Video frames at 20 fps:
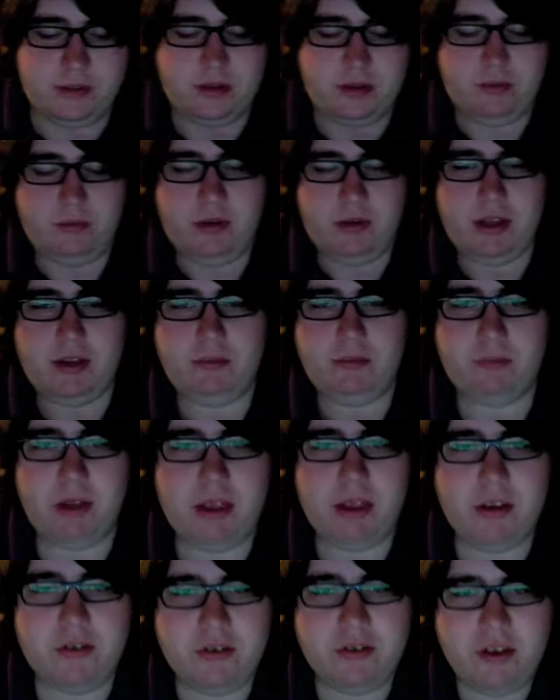when
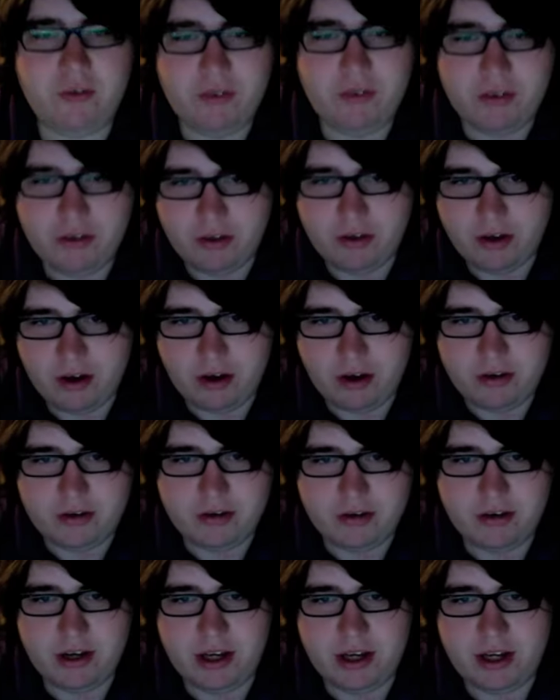they're shuffling their cards in
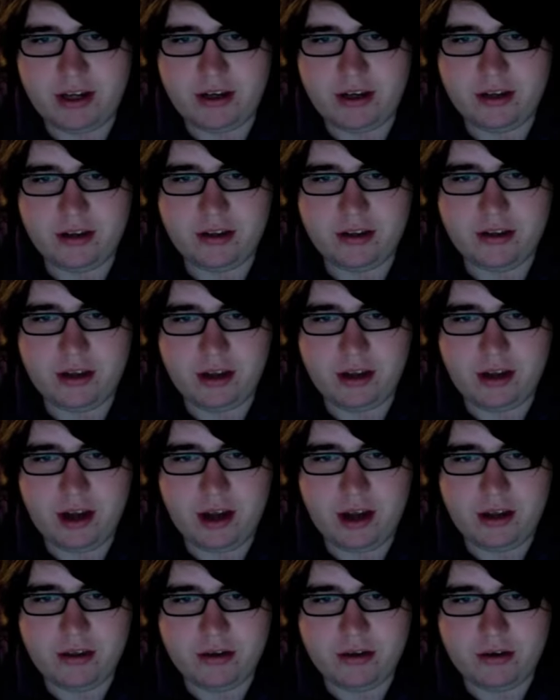their hand, they
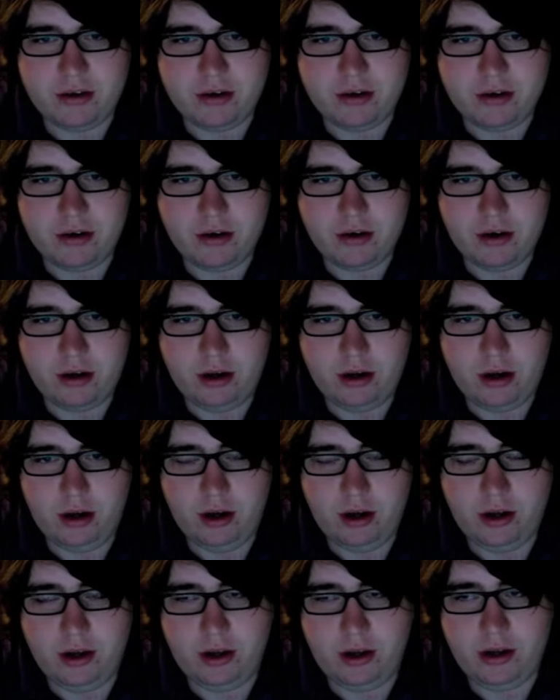either
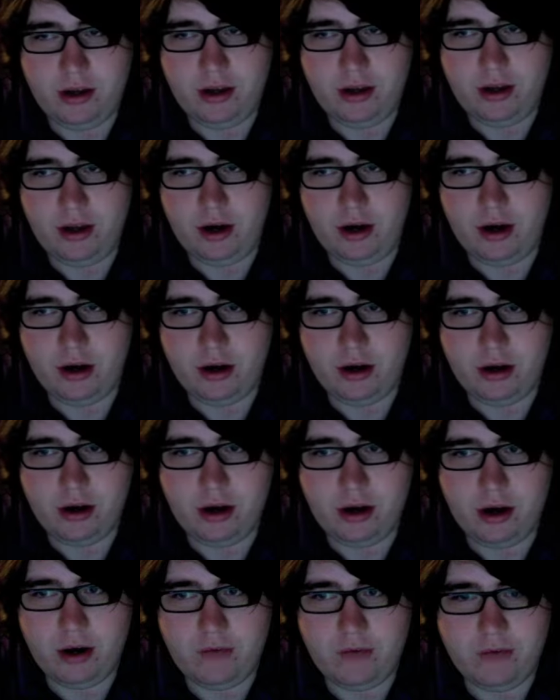
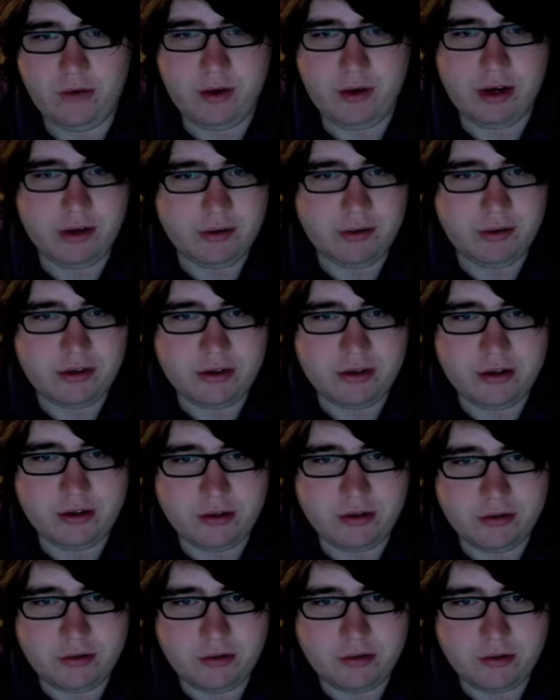are have no idea what to
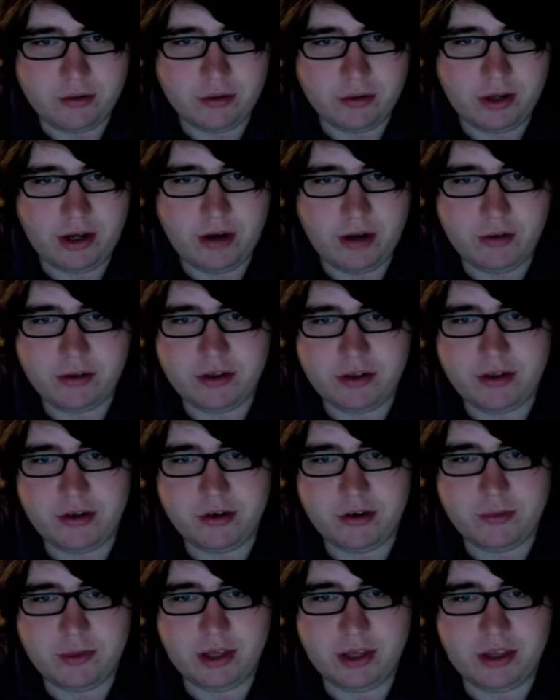do, or they know what to
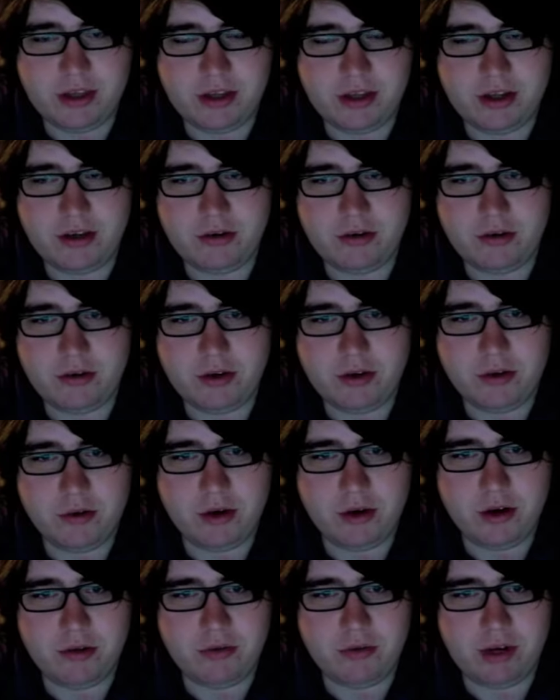do, but they think you're
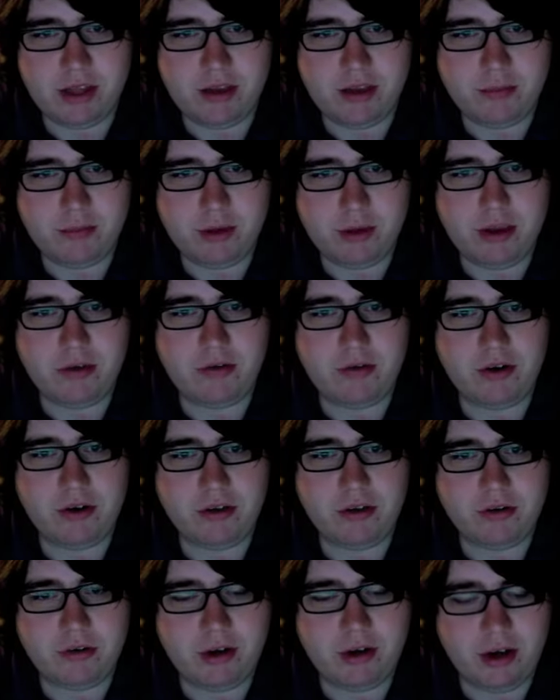gonna read them, and they're trying to
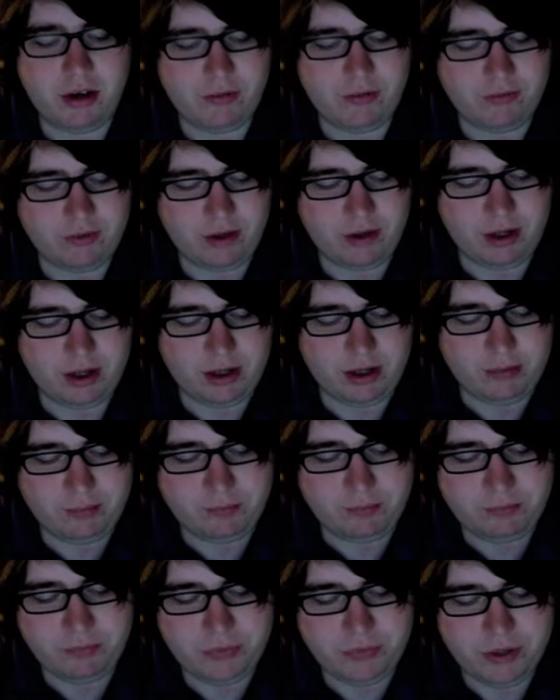throw you off.
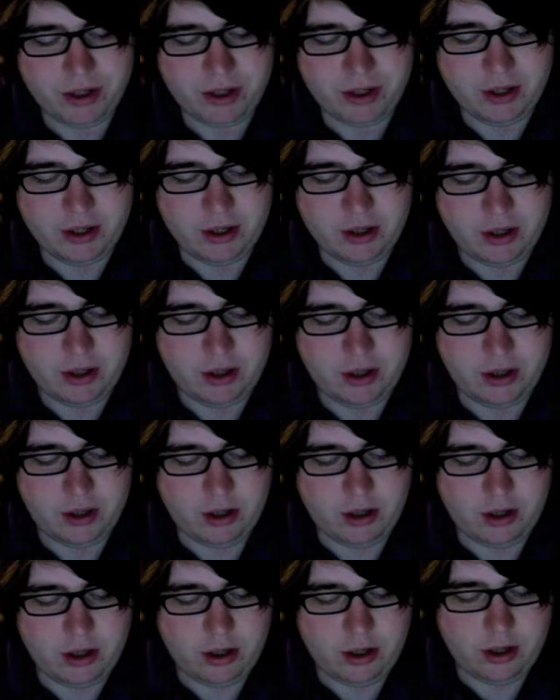A
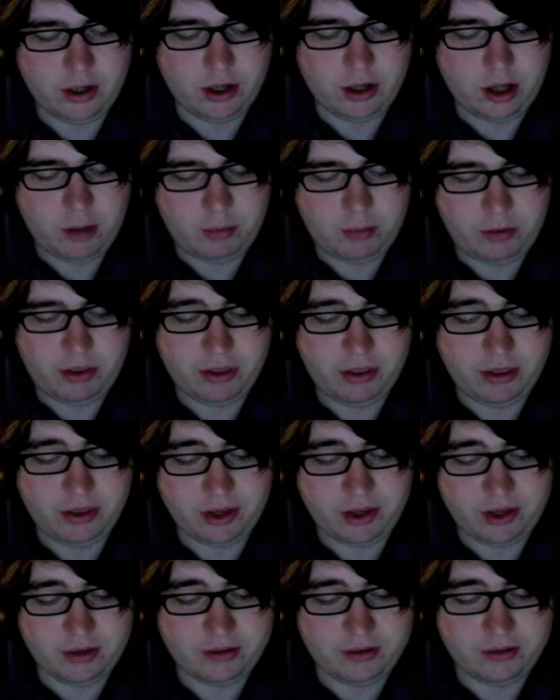couple other
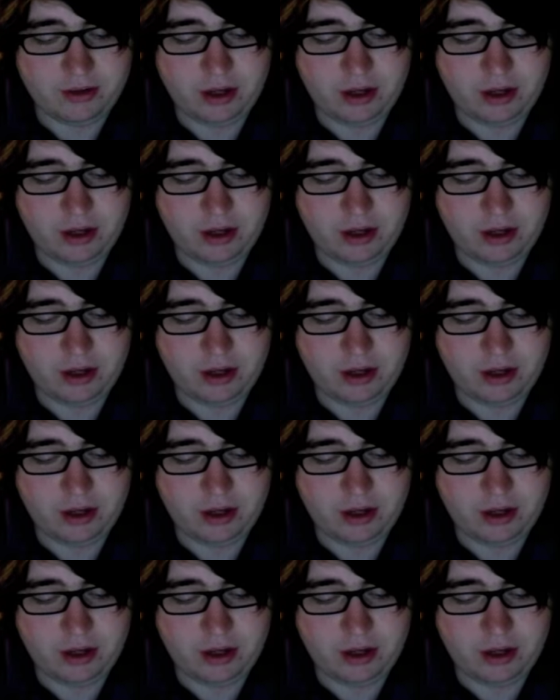things.